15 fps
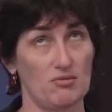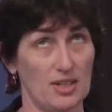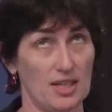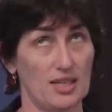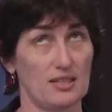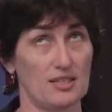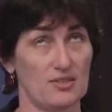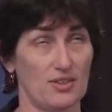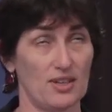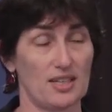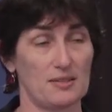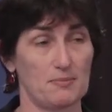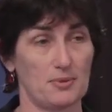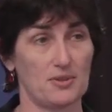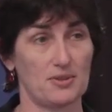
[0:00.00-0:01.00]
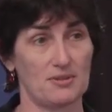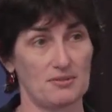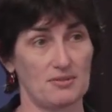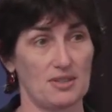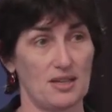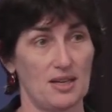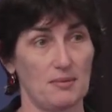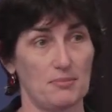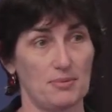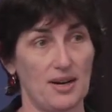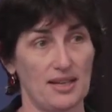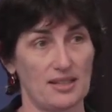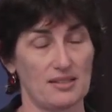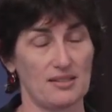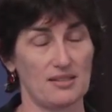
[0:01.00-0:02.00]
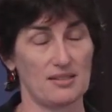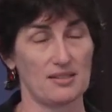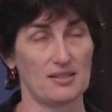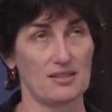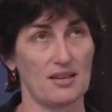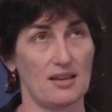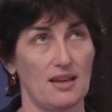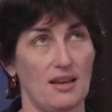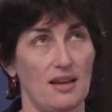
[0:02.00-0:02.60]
readiness for expert practice.